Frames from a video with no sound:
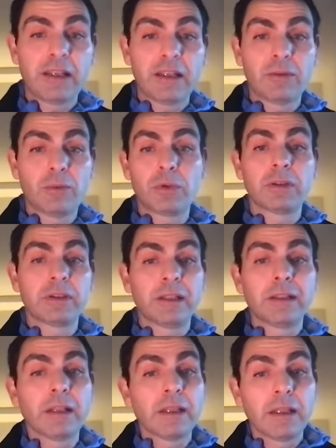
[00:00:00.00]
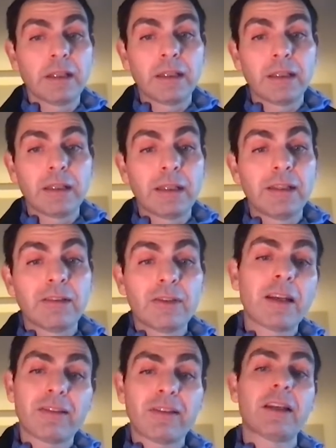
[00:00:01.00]
in the world, and it's
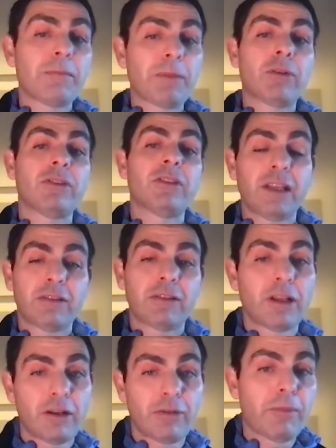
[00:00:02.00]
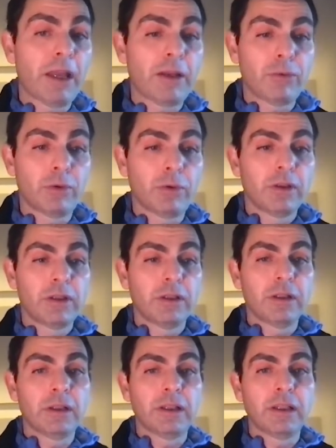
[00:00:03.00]
not exciting because it takes a lot of manual
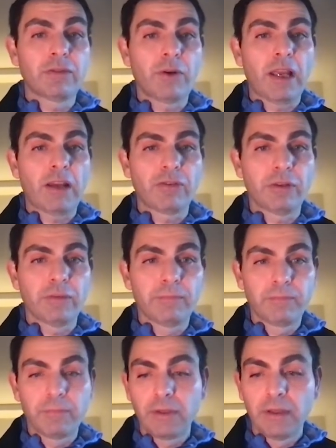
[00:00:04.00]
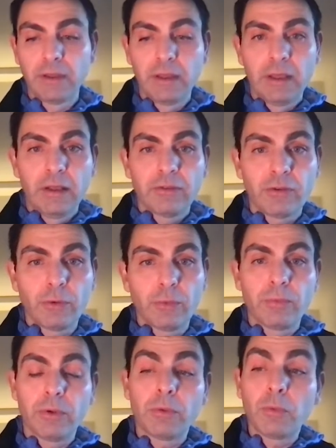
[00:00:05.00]
interaction. So
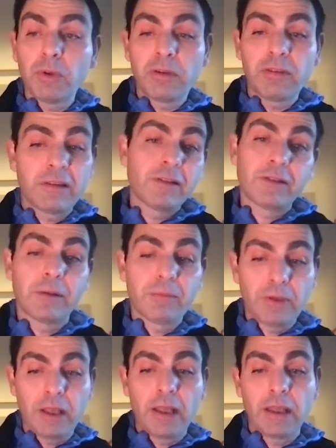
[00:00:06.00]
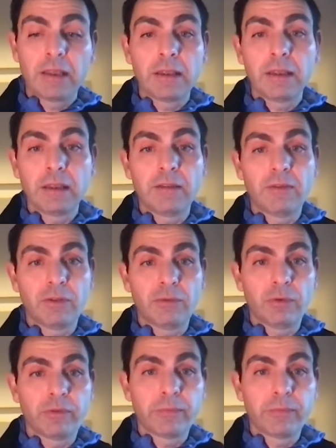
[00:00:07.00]
with systems and individuals.